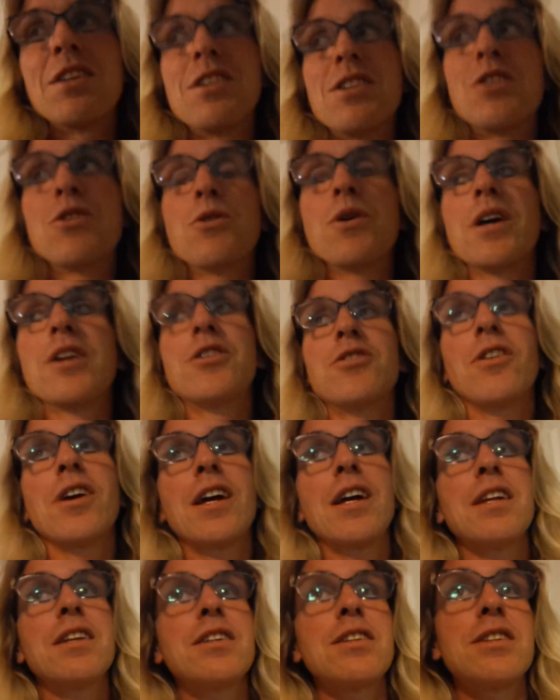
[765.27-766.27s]
To a
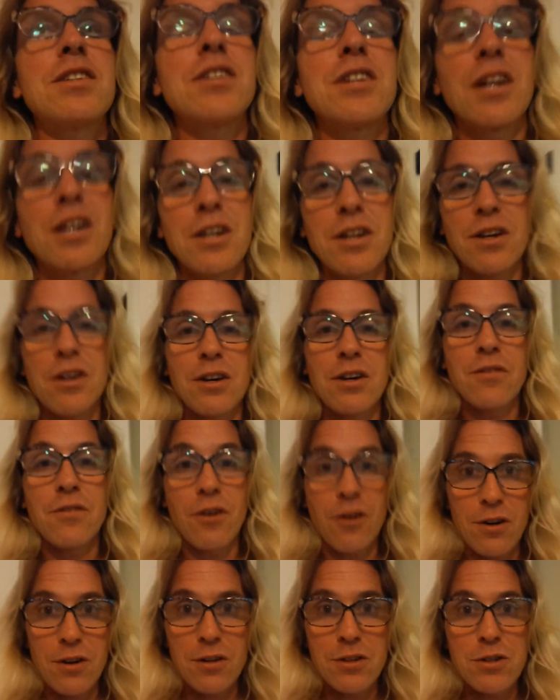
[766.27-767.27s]
transgender
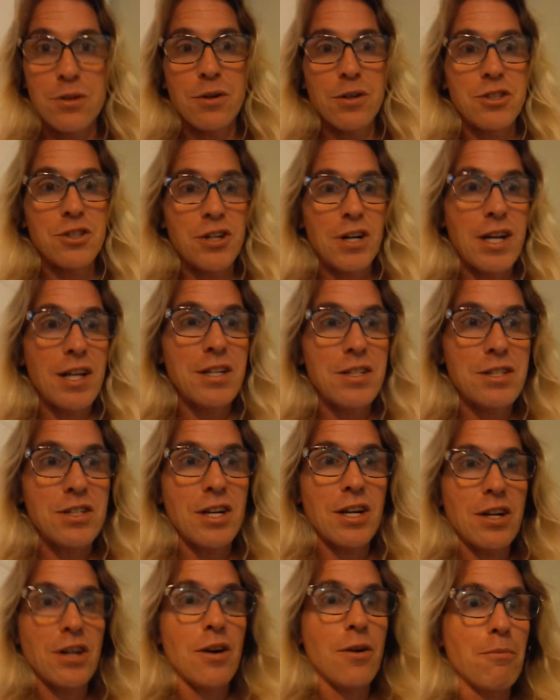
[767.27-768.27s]

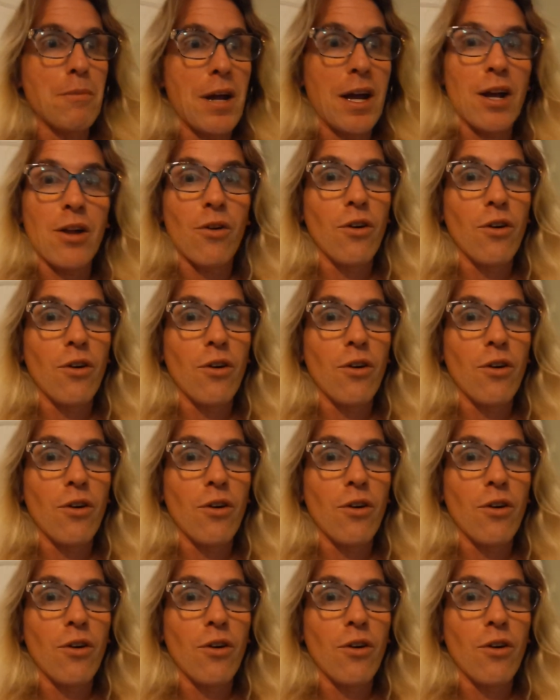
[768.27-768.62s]
male